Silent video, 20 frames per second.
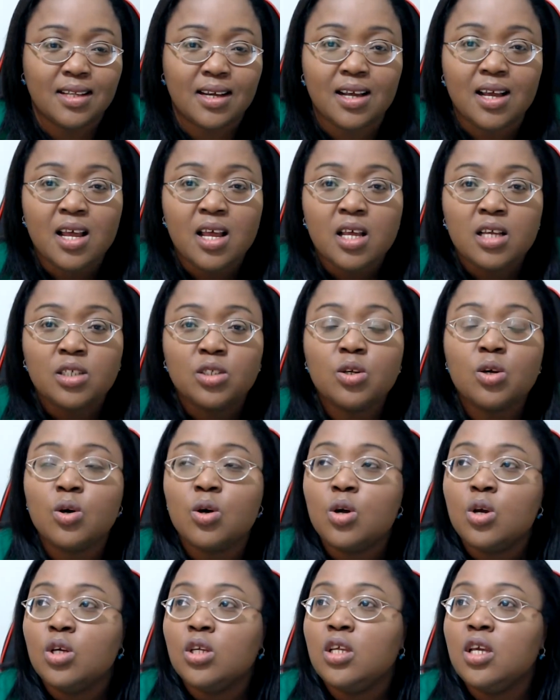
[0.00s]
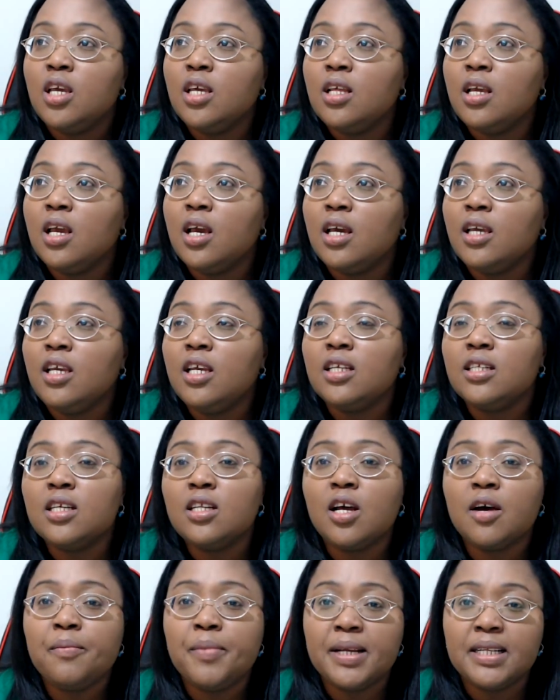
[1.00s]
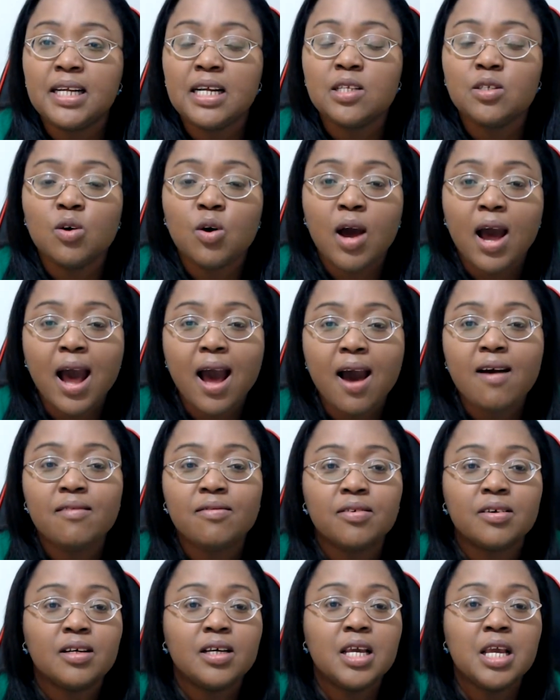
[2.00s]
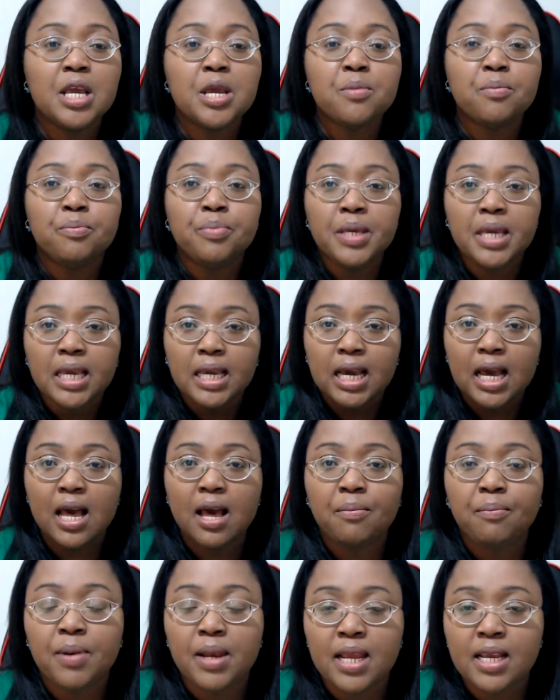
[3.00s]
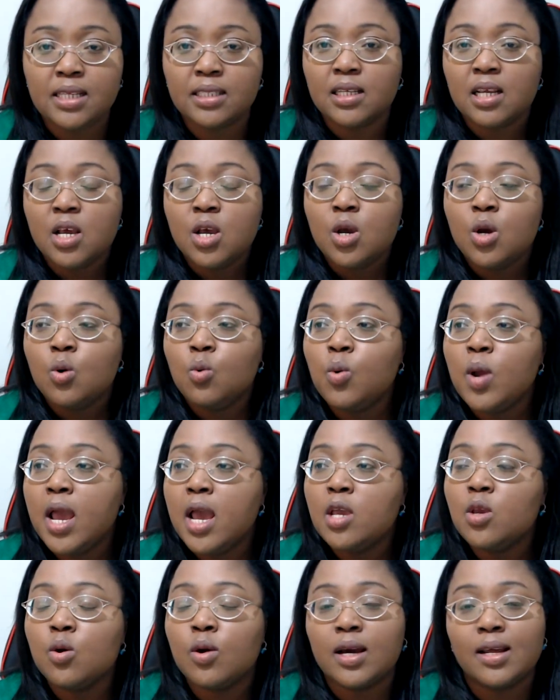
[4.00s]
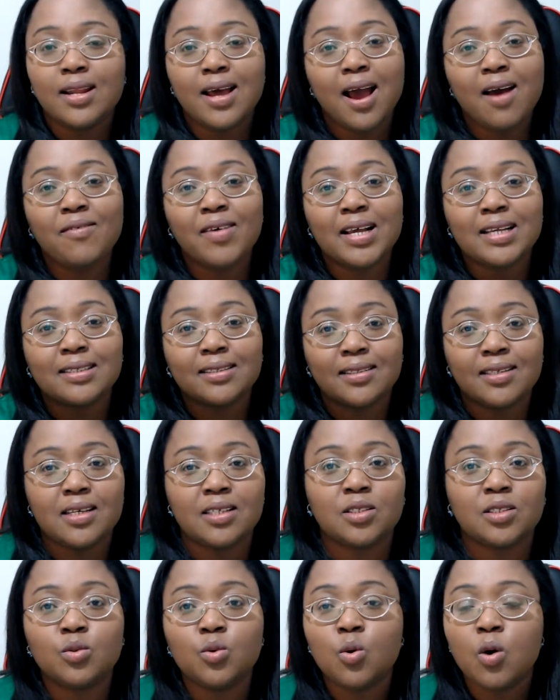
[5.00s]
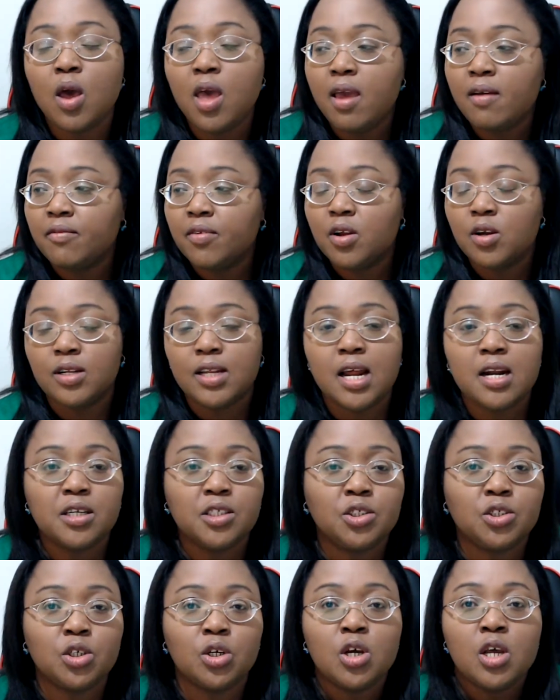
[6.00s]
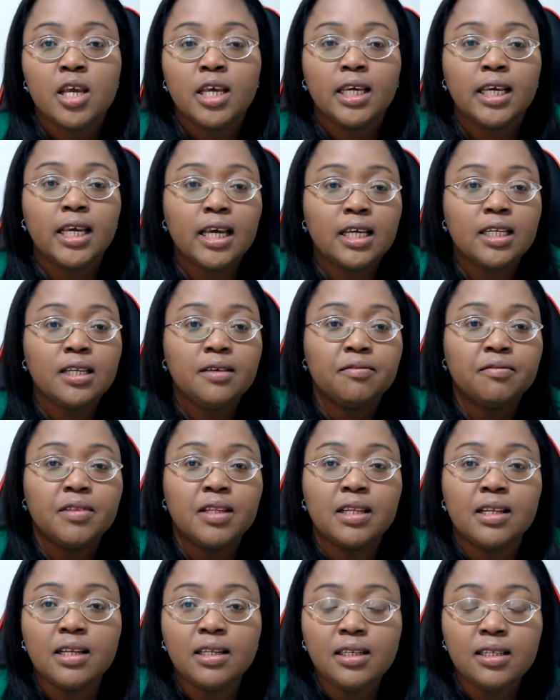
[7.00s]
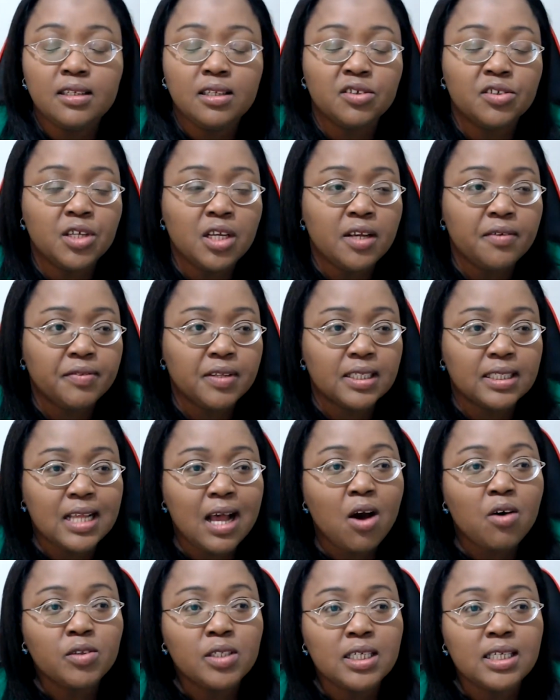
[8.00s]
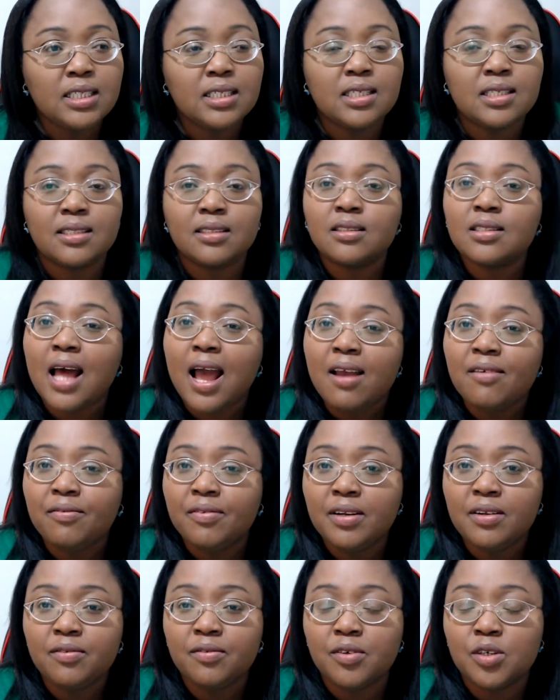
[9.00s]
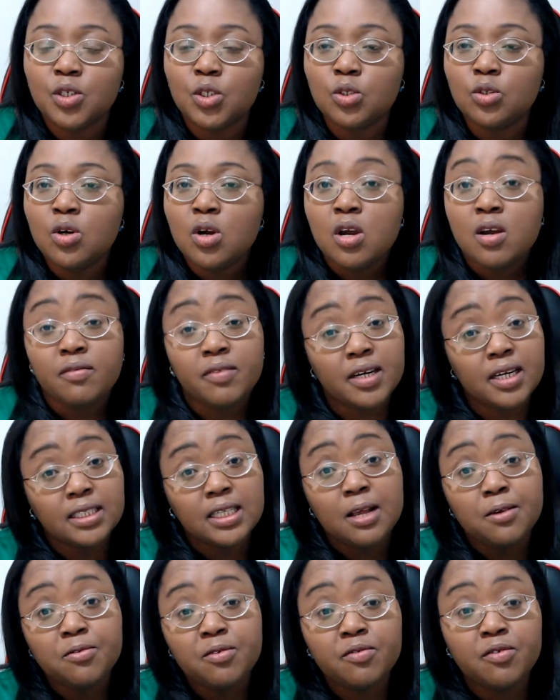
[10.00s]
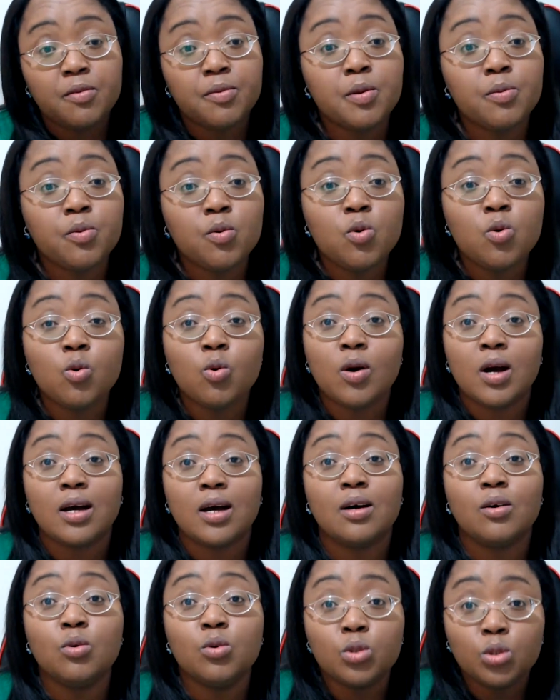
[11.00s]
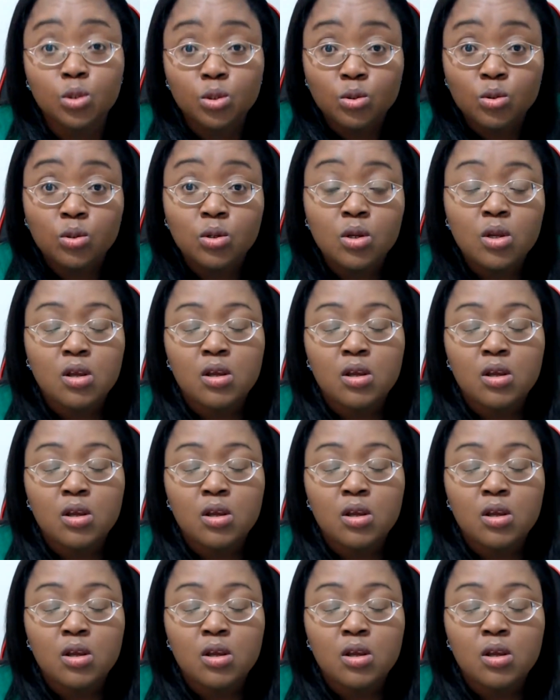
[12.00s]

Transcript: that? So is it not better to have a bigger place where you can have access to every other region? And if the southeast is stifling for you, for example, for people who are Osu,